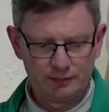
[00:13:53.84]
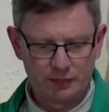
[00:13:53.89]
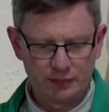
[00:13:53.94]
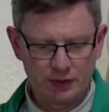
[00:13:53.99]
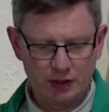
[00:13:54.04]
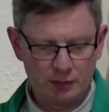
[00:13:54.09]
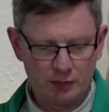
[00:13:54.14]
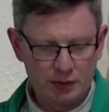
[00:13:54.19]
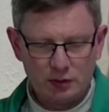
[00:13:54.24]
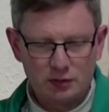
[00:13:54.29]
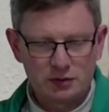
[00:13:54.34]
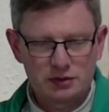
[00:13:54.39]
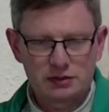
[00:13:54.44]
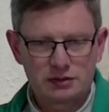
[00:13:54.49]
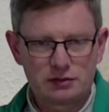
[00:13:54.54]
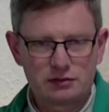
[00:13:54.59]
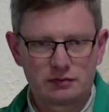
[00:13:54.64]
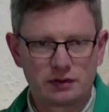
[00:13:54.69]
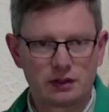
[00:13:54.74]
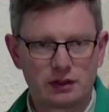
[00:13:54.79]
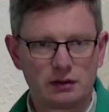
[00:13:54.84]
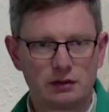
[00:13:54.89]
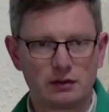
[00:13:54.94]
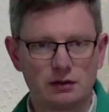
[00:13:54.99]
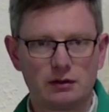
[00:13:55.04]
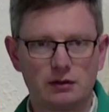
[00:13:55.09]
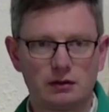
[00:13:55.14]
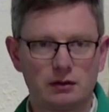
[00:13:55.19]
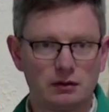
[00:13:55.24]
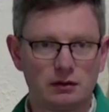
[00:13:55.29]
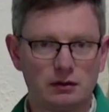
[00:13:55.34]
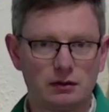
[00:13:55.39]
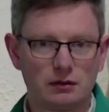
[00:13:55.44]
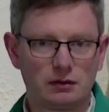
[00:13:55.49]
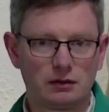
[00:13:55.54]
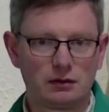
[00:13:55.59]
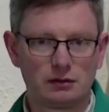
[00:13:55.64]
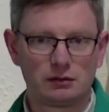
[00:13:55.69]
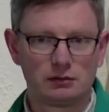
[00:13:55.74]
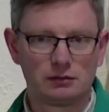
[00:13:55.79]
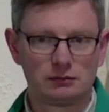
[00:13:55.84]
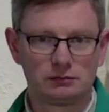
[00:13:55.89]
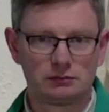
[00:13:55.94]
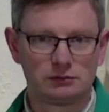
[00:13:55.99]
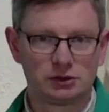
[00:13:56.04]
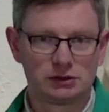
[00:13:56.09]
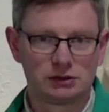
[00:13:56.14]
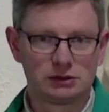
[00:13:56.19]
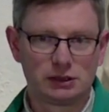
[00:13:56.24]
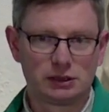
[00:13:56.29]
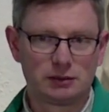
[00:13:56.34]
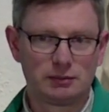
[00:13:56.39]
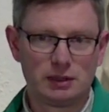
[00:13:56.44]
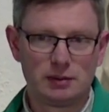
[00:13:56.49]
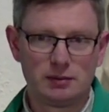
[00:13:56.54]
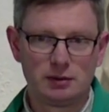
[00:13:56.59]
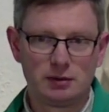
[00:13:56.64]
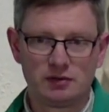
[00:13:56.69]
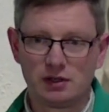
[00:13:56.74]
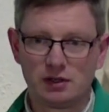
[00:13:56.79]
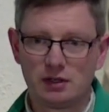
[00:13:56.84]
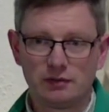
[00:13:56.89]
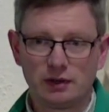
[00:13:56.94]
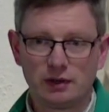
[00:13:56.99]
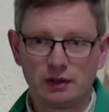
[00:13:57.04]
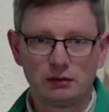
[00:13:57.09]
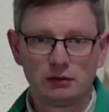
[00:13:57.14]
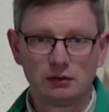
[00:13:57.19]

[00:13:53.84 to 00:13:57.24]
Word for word: And we don't deserve it. Just like the people of Nineveh,